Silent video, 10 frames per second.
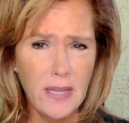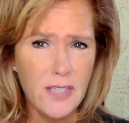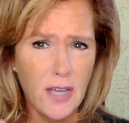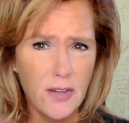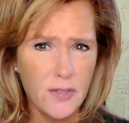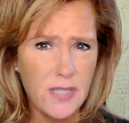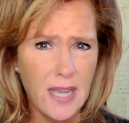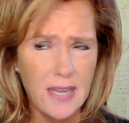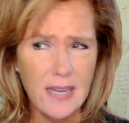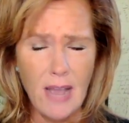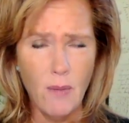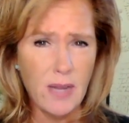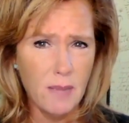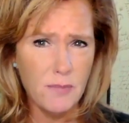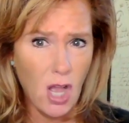to understand how it
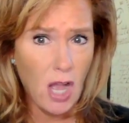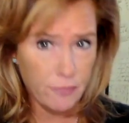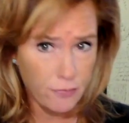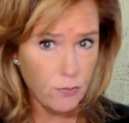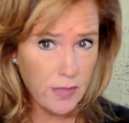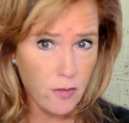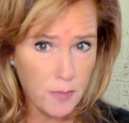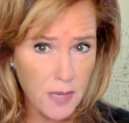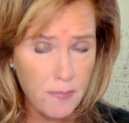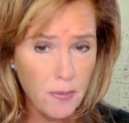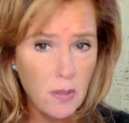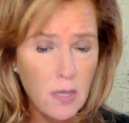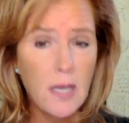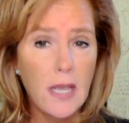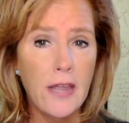comes off with other people.
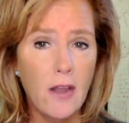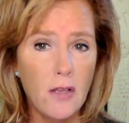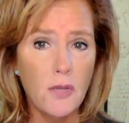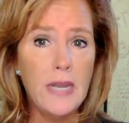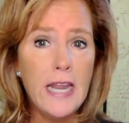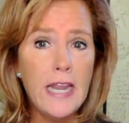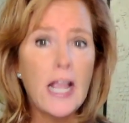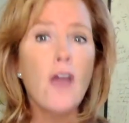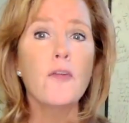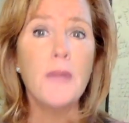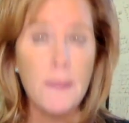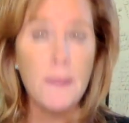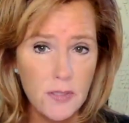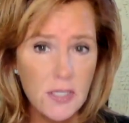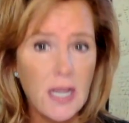And also needing other
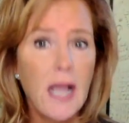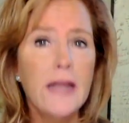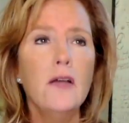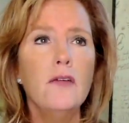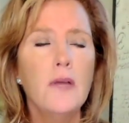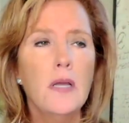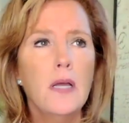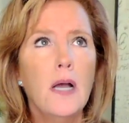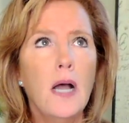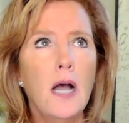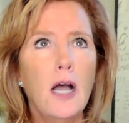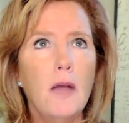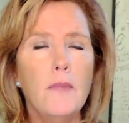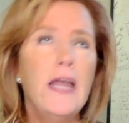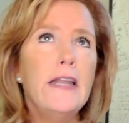people to kind of,
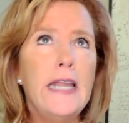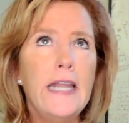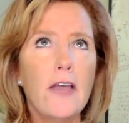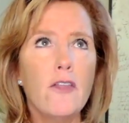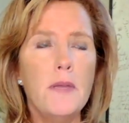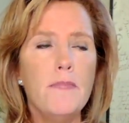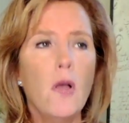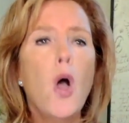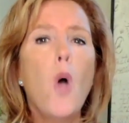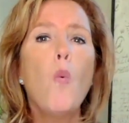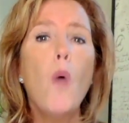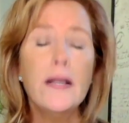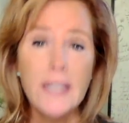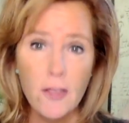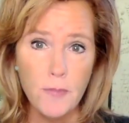not needing other people,
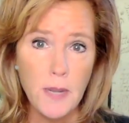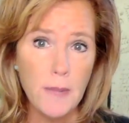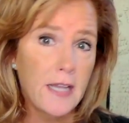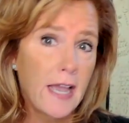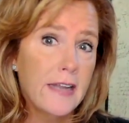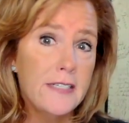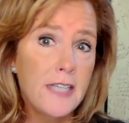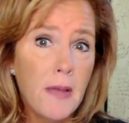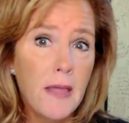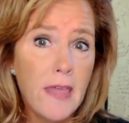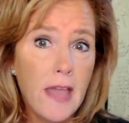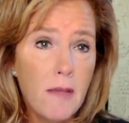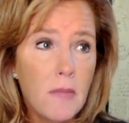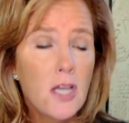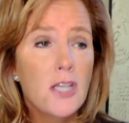wanting other people to kind of dump on
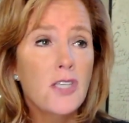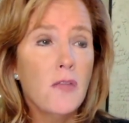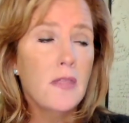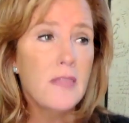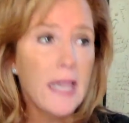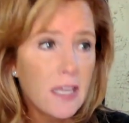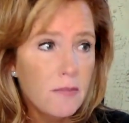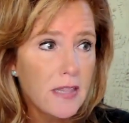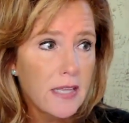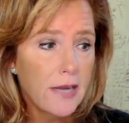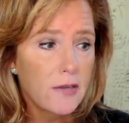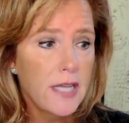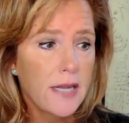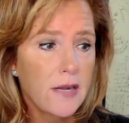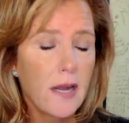them so that they can be the
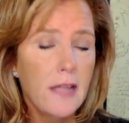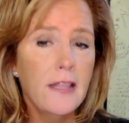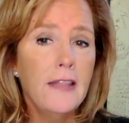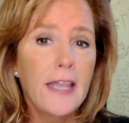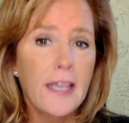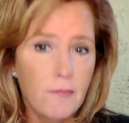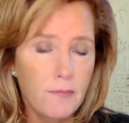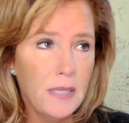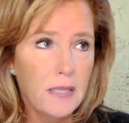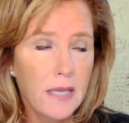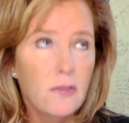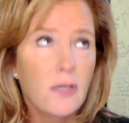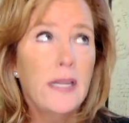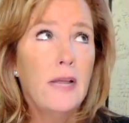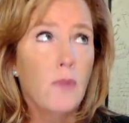caretaker. And then they can be like,
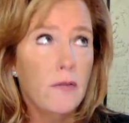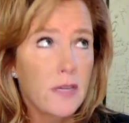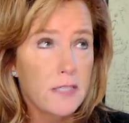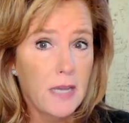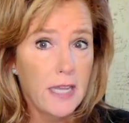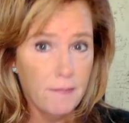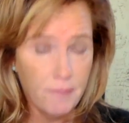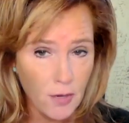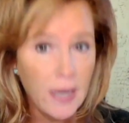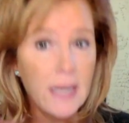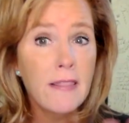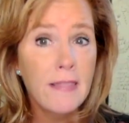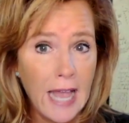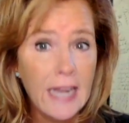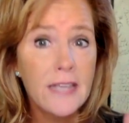look at what a victim I am. All right.
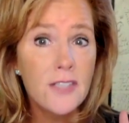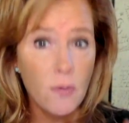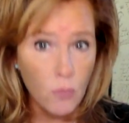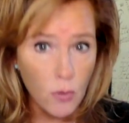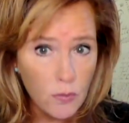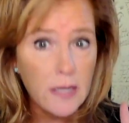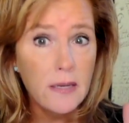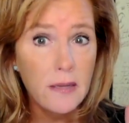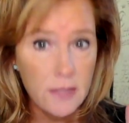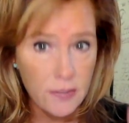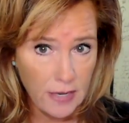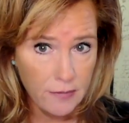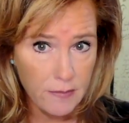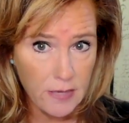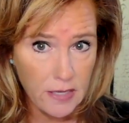That is a wounded divine
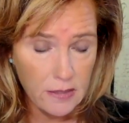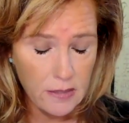feminine.